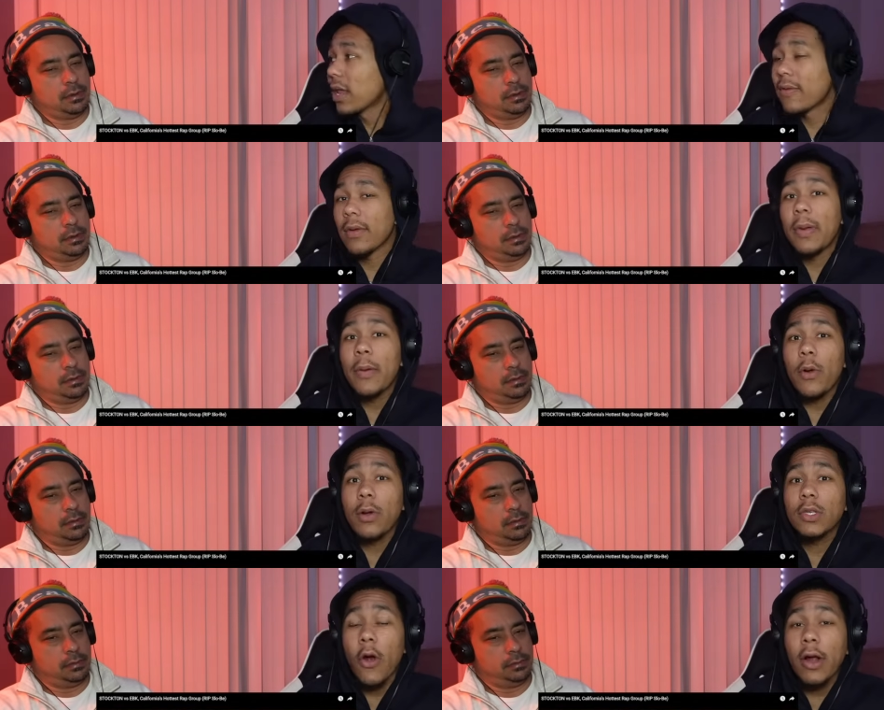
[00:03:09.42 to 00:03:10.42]
Speaker 1: are
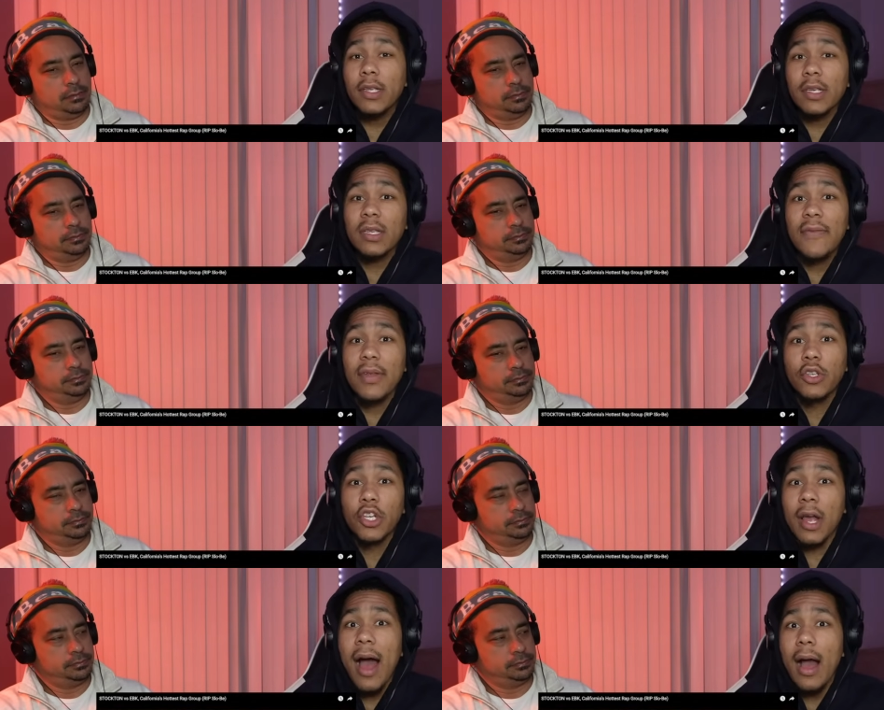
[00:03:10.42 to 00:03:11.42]
people Targets is leaving
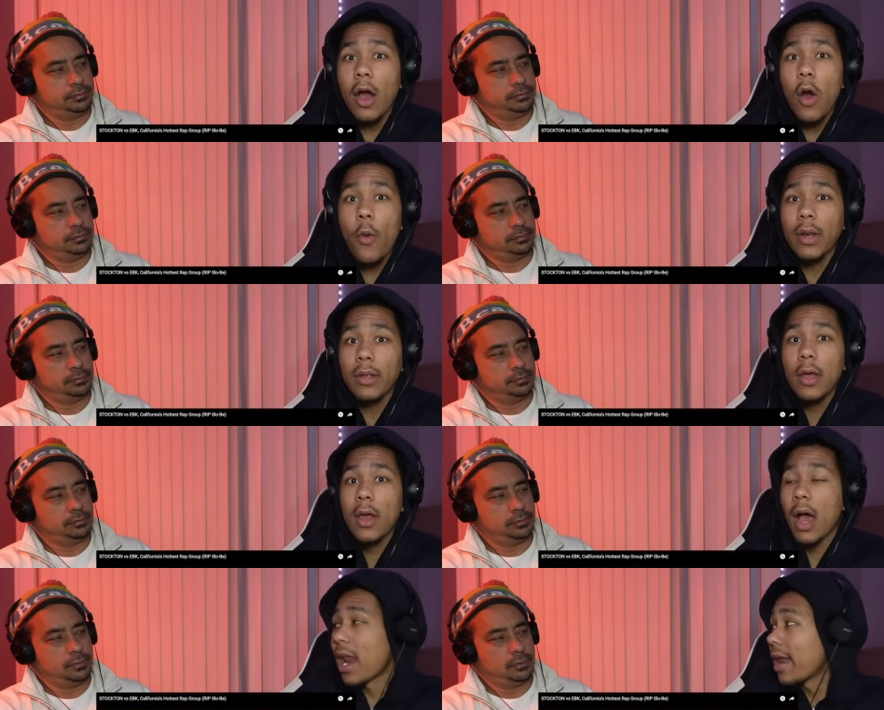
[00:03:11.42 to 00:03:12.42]
Chicago and
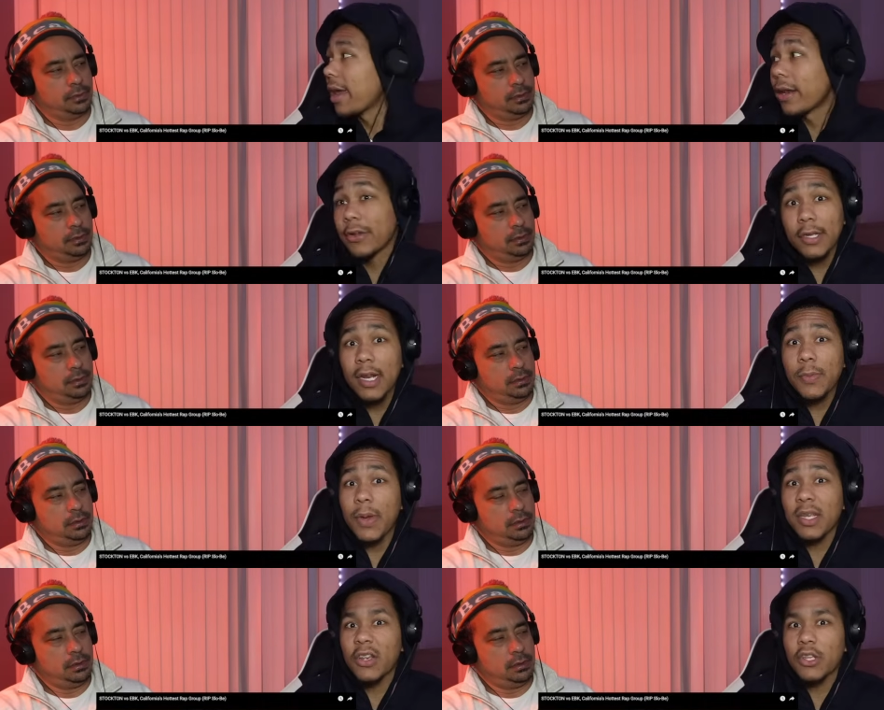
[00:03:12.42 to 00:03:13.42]
a lot of inner cities
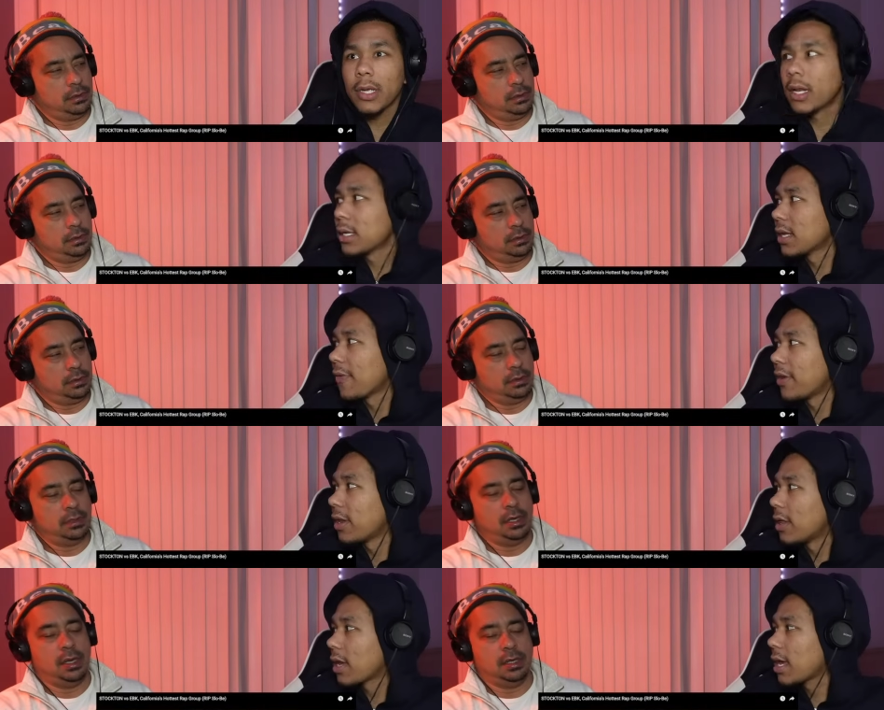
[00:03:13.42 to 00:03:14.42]
because they're stealing stuff and
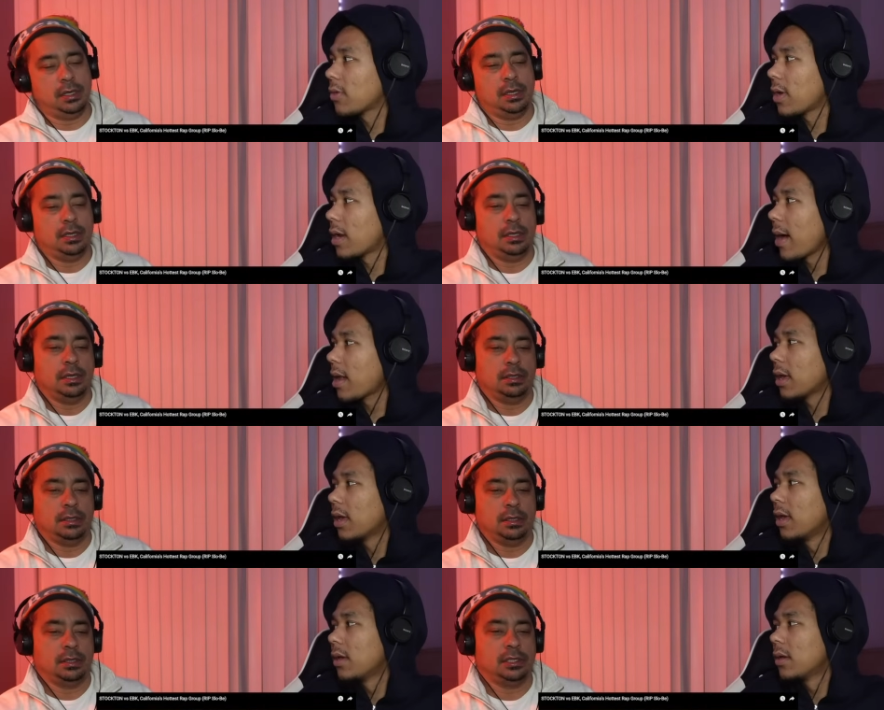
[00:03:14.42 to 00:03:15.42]
yeah, they can't yeah, do nothing yeah, about
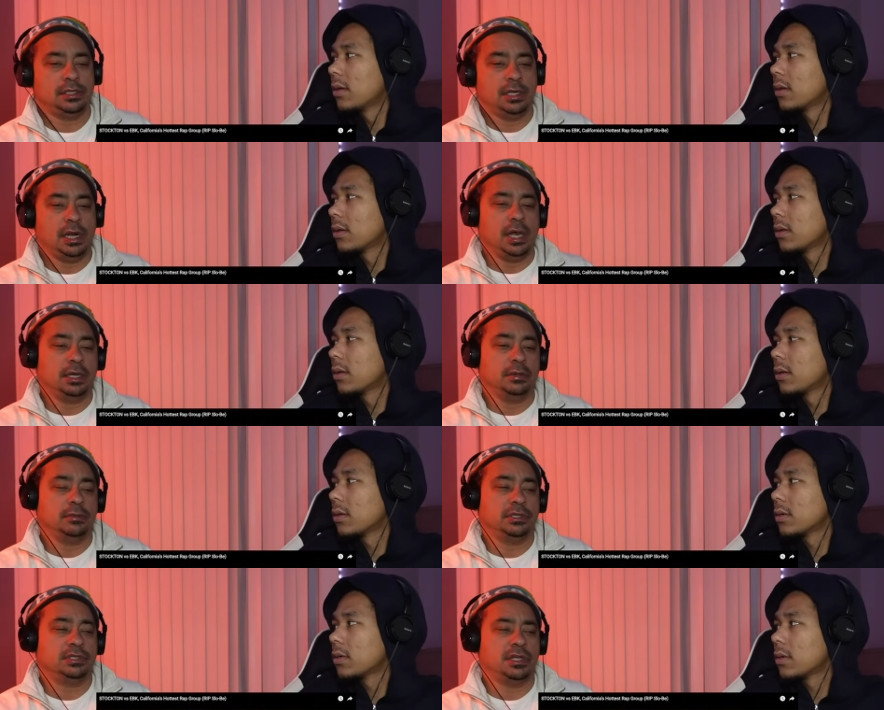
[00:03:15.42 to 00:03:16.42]
it.
Speaker 2: Yeah, because they're not
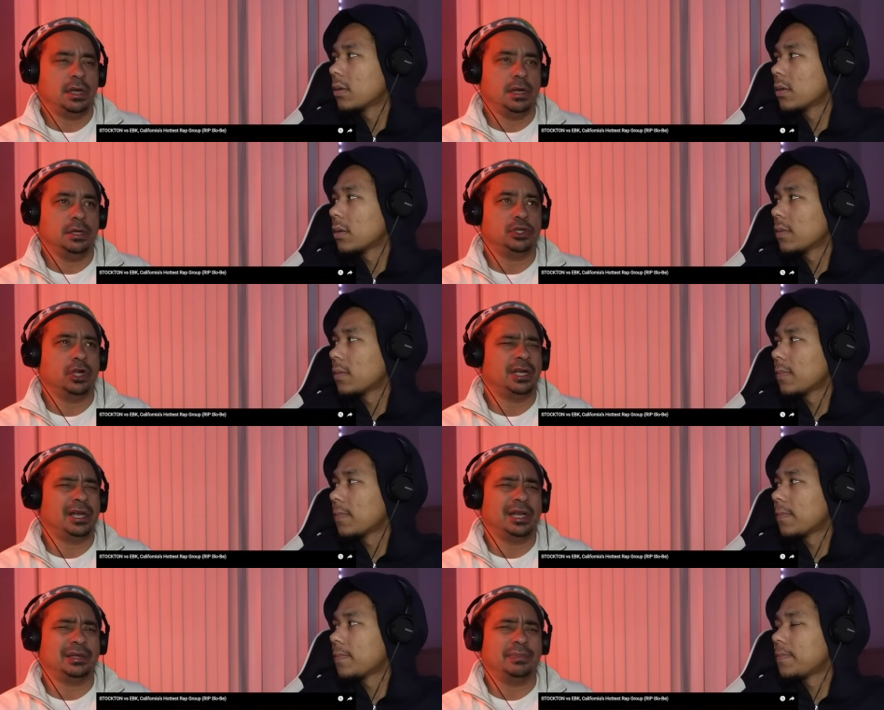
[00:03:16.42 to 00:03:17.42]
allowed. Because uh, Target
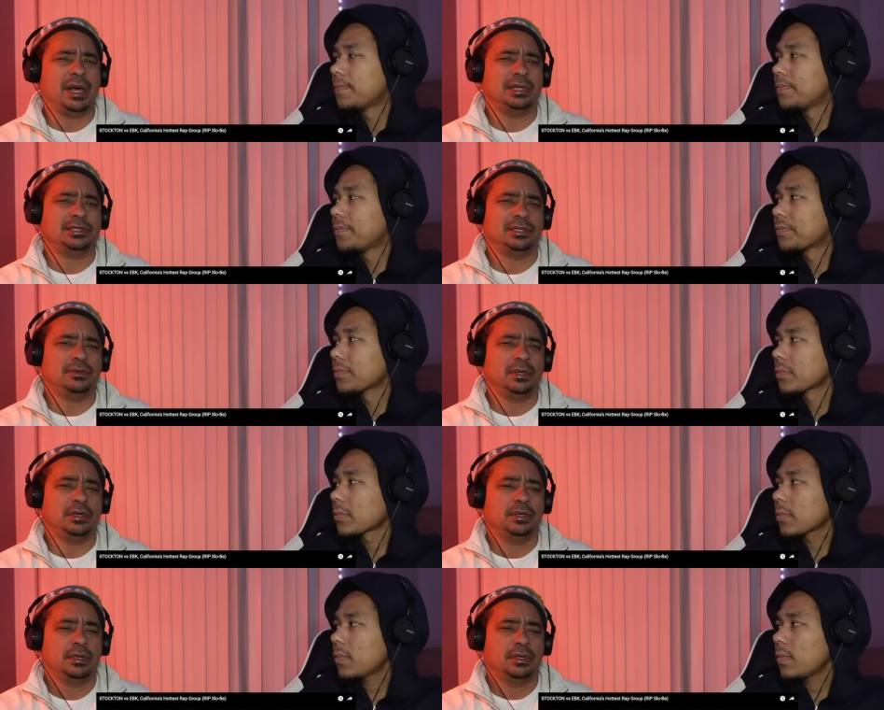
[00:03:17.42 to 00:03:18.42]
got like a policy
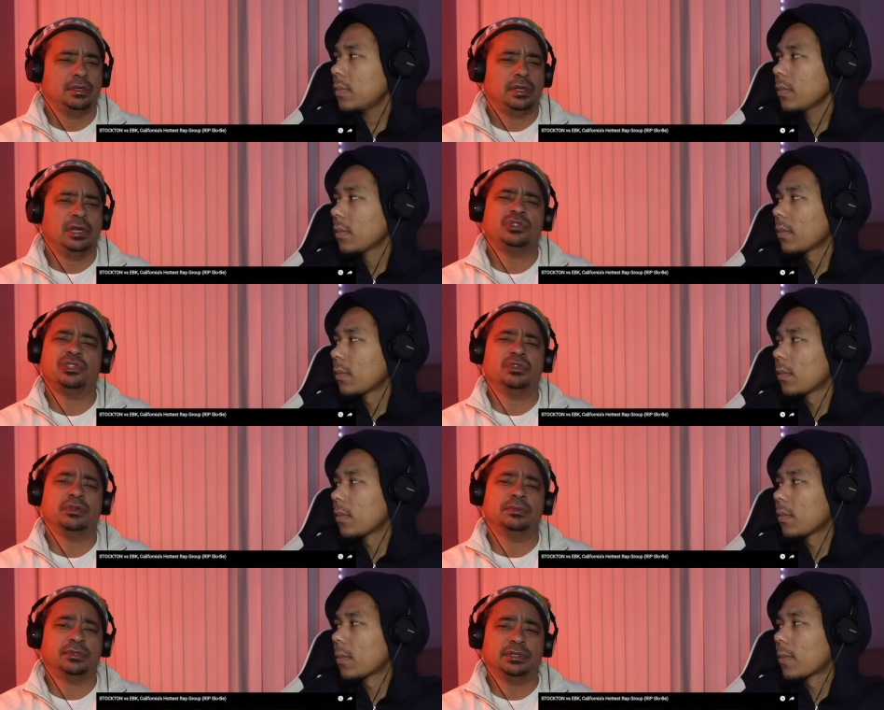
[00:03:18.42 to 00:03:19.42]
where they let you
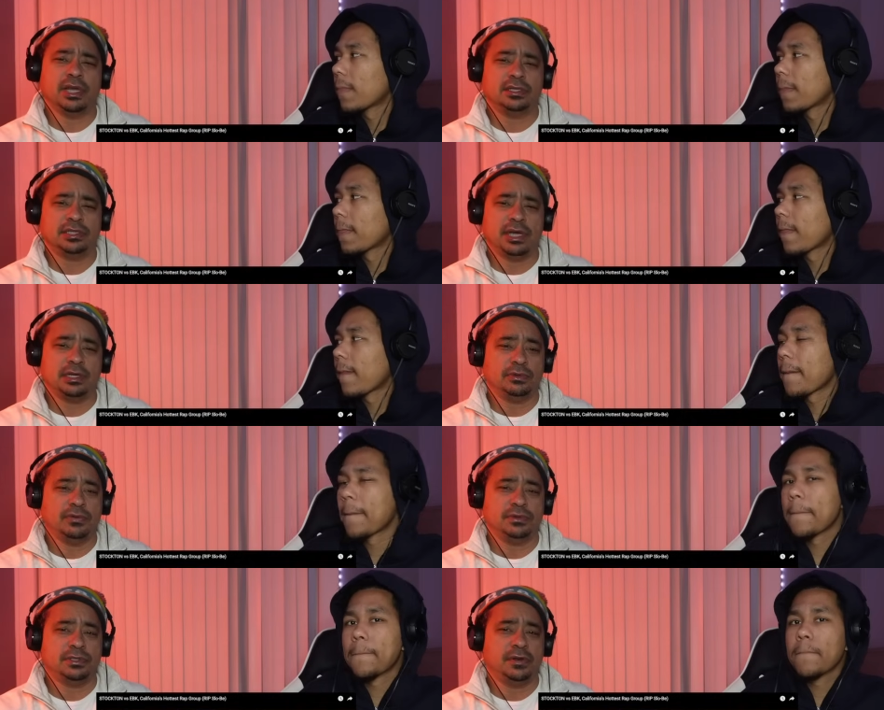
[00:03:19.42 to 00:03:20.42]
steal up to a thousand dollars
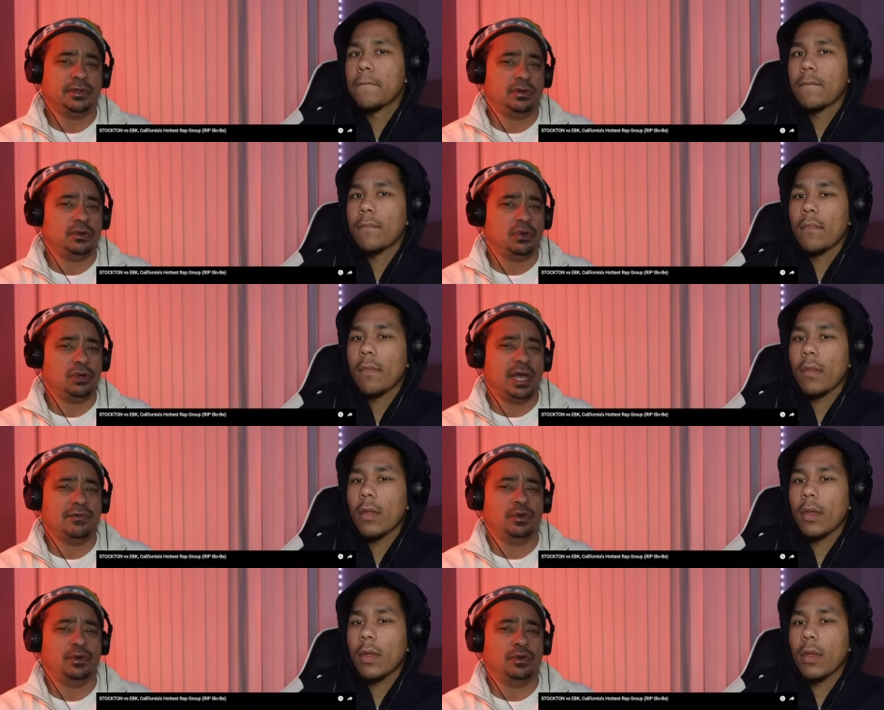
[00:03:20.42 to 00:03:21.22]
worth of stuff. They don't call. They have